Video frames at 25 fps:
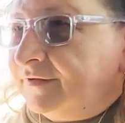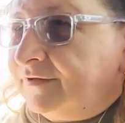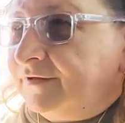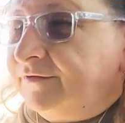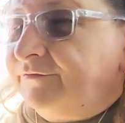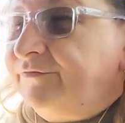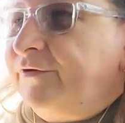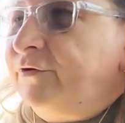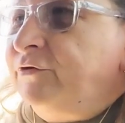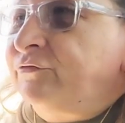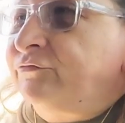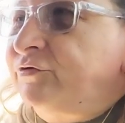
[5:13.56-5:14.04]
It
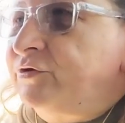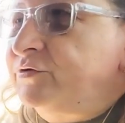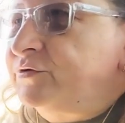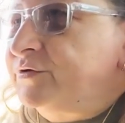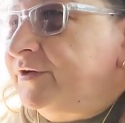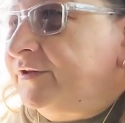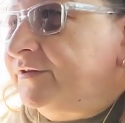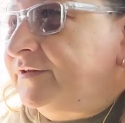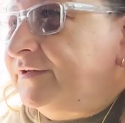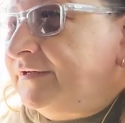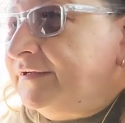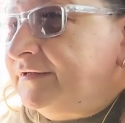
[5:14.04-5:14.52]
Velcros
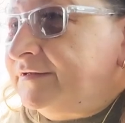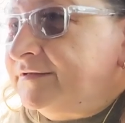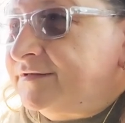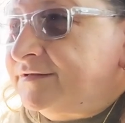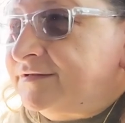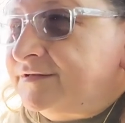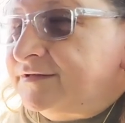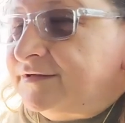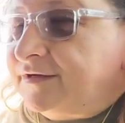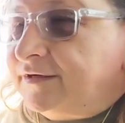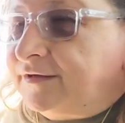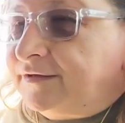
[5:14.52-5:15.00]
on the
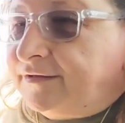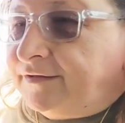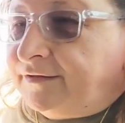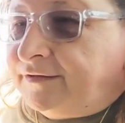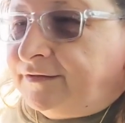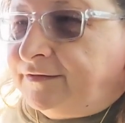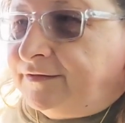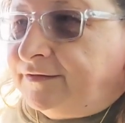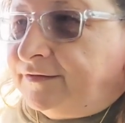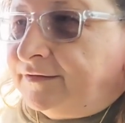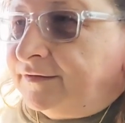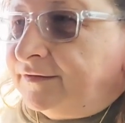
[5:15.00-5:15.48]
inside,
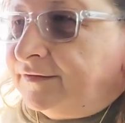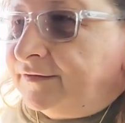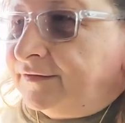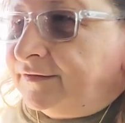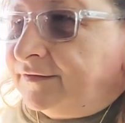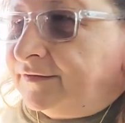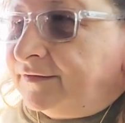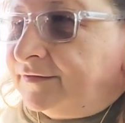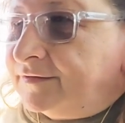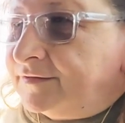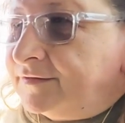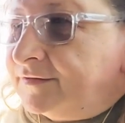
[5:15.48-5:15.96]

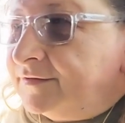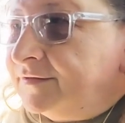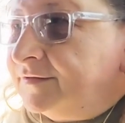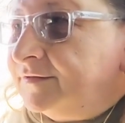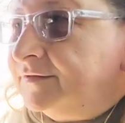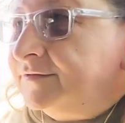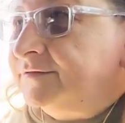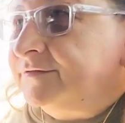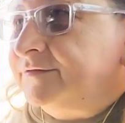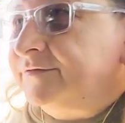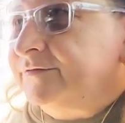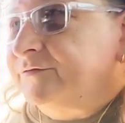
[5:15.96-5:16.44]

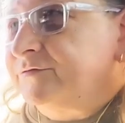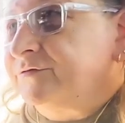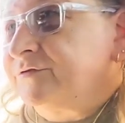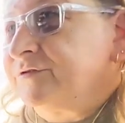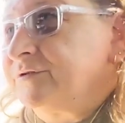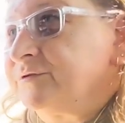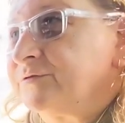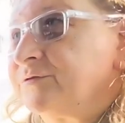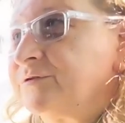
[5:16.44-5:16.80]
so there's no